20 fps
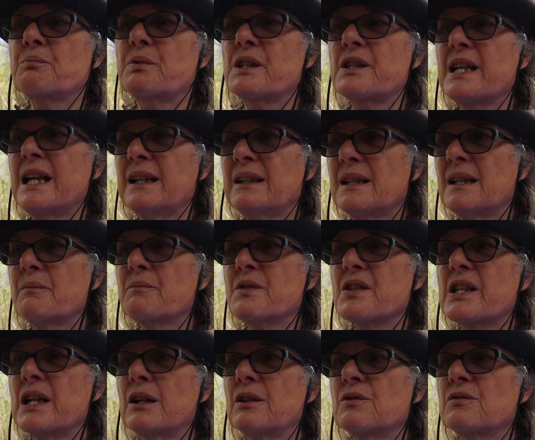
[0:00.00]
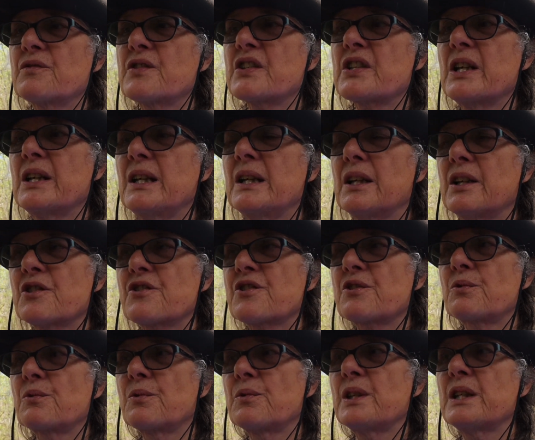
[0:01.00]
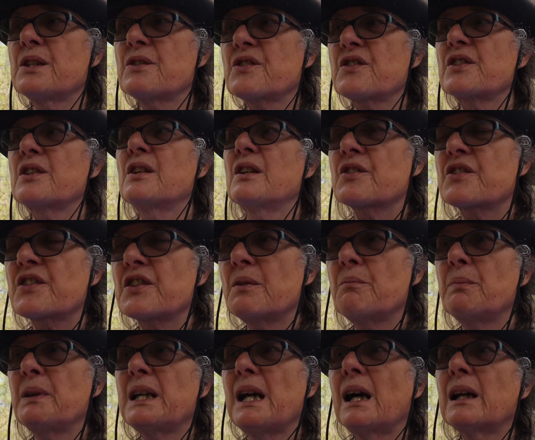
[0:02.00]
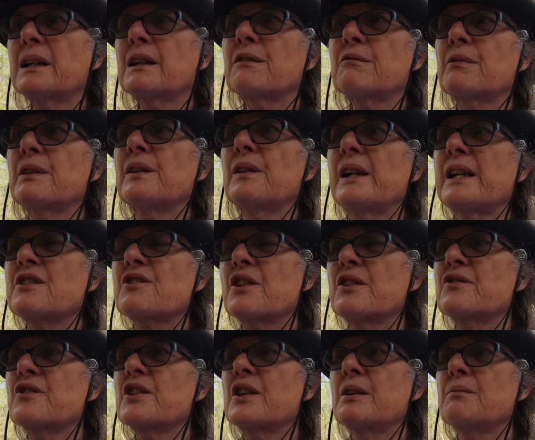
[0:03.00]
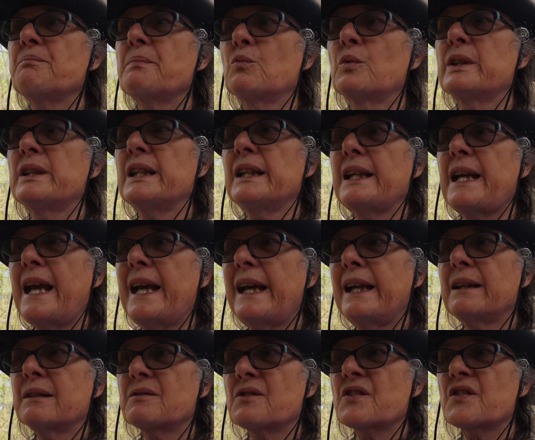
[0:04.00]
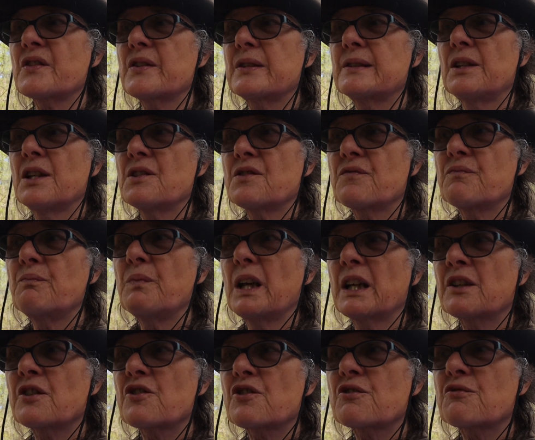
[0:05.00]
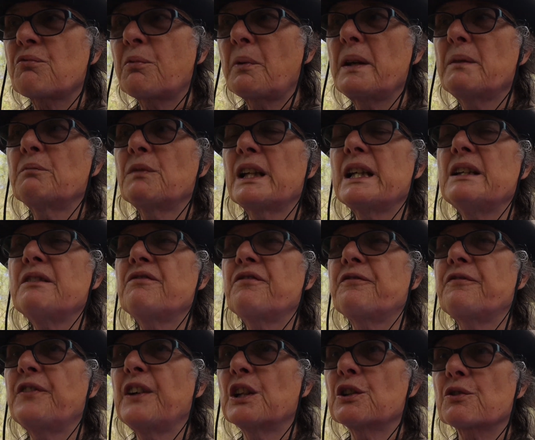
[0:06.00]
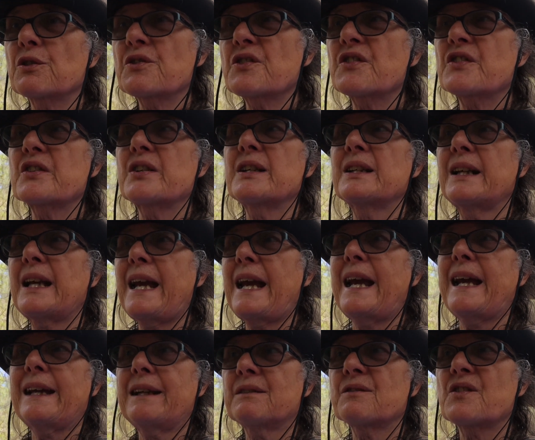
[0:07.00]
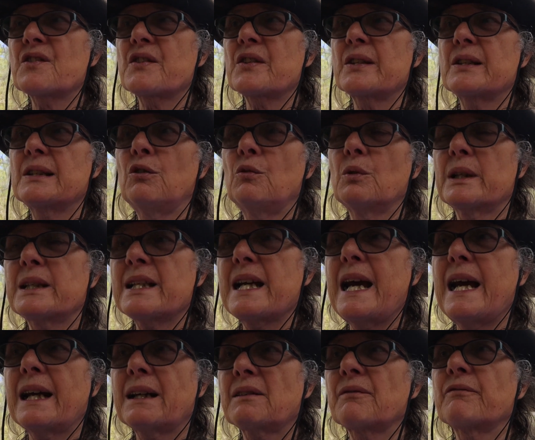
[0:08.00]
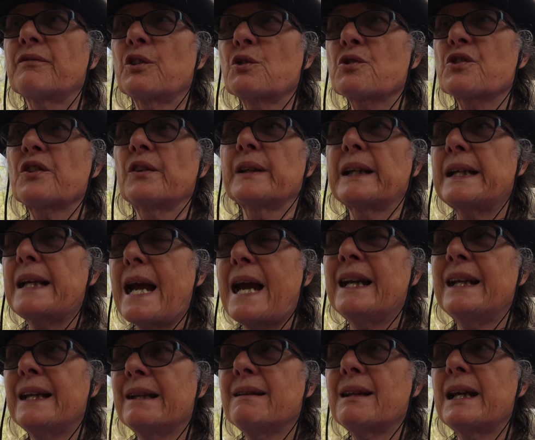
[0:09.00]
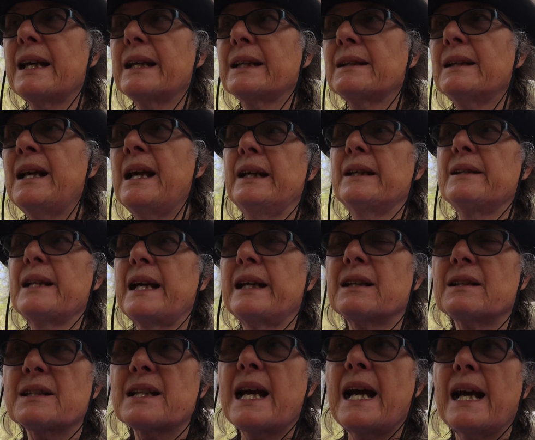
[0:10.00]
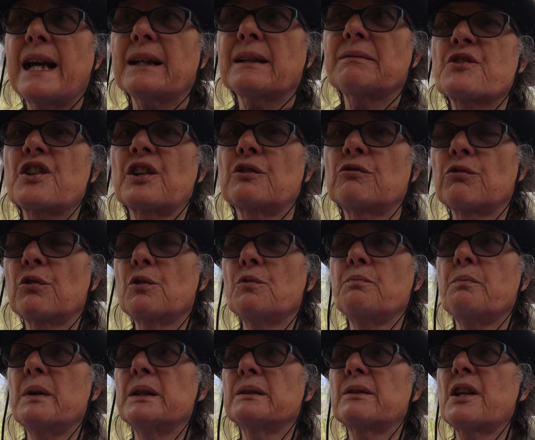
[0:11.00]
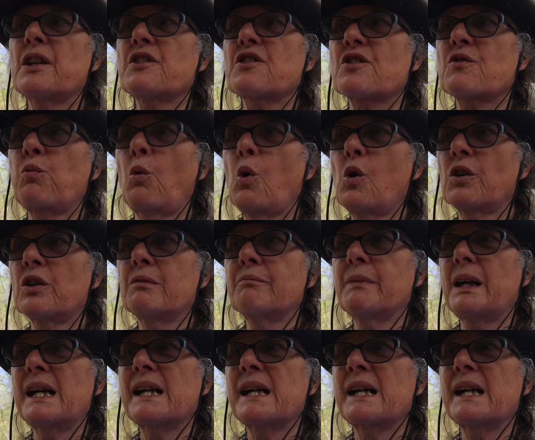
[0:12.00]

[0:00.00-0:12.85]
protect themselves is through this symbiotic relationship with the ants, these extremely fierce ants who attack virtually anything, and they attack as a group, they swarm.